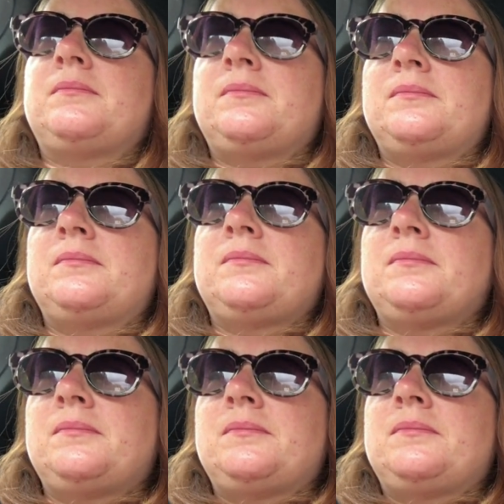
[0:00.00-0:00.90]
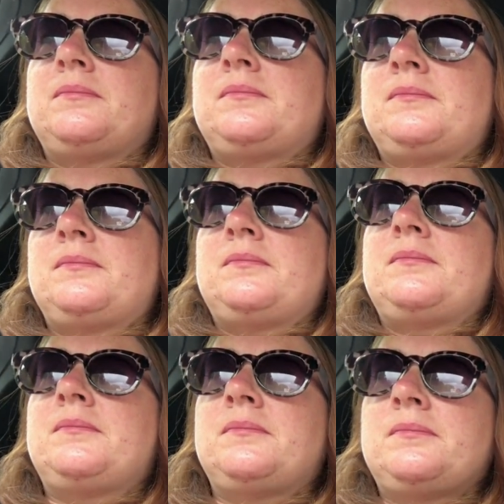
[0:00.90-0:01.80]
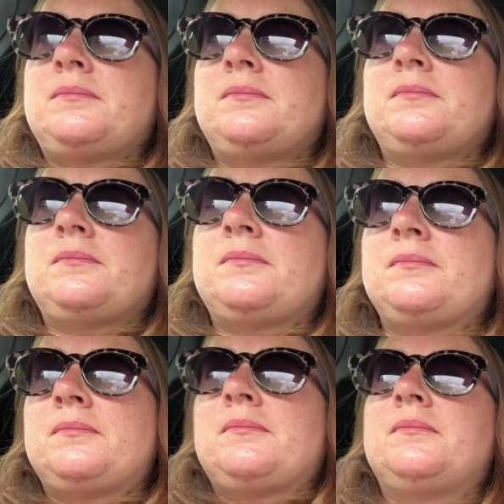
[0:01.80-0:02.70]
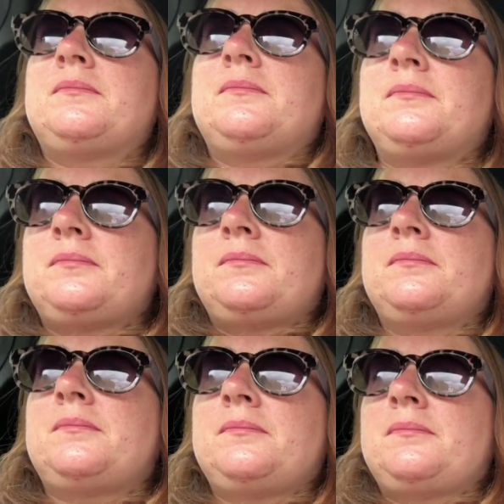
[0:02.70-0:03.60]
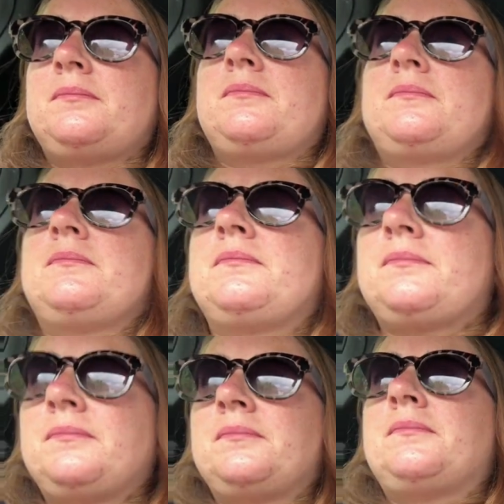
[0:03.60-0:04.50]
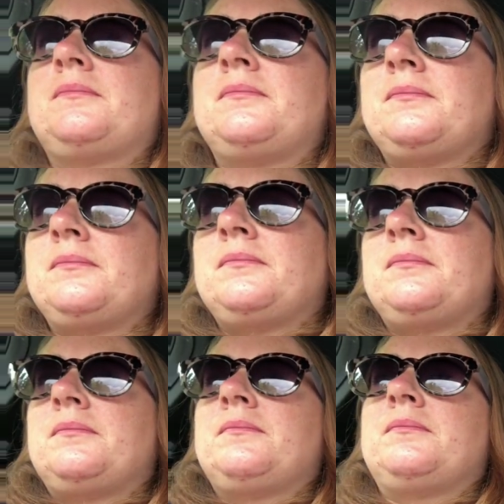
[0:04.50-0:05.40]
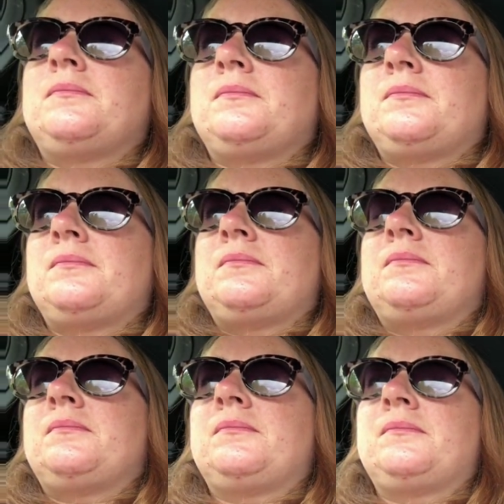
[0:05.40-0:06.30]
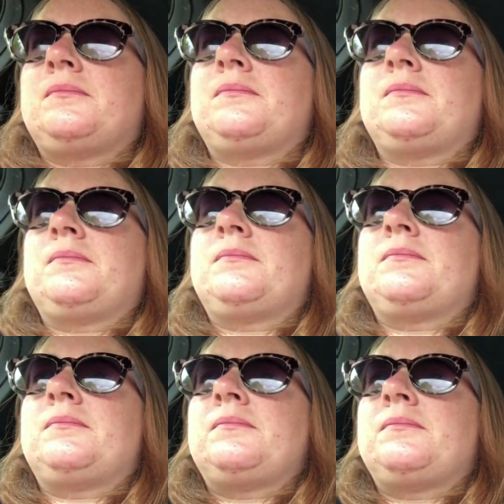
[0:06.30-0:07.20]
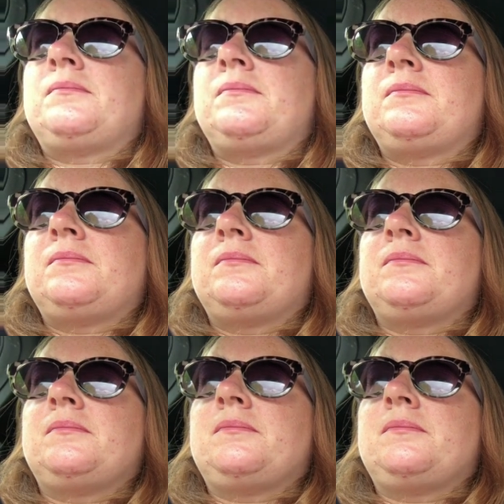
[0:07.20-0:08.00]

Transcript: [no speech]